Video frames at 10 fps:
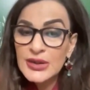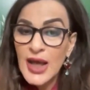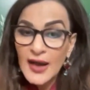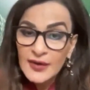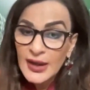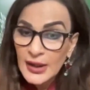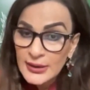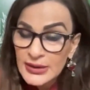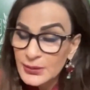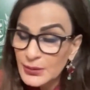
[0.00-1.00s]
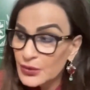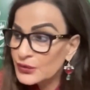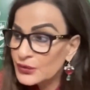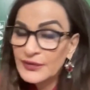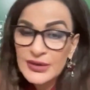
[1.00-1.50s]
Having held this post
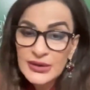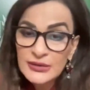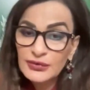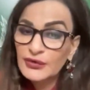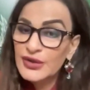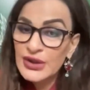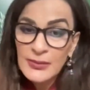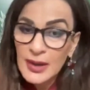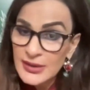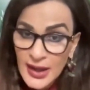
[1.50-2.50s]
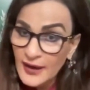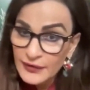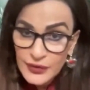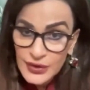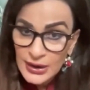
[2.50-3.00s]
for even 15 months, I
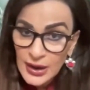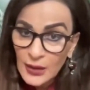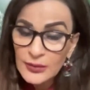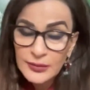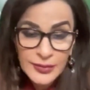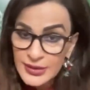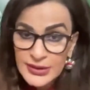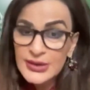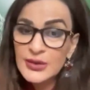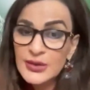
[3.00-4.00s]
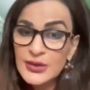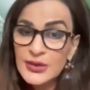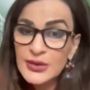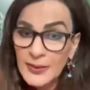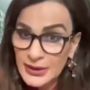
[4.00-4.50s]
have to take it out because this is one
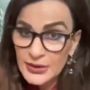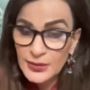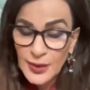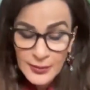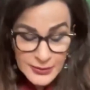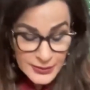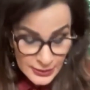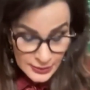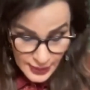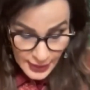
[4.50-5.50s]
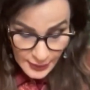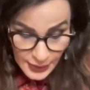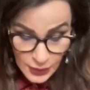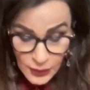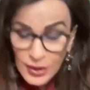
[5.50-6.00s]
of our biggest problems. There we
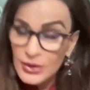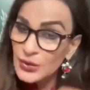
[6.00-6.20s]
go.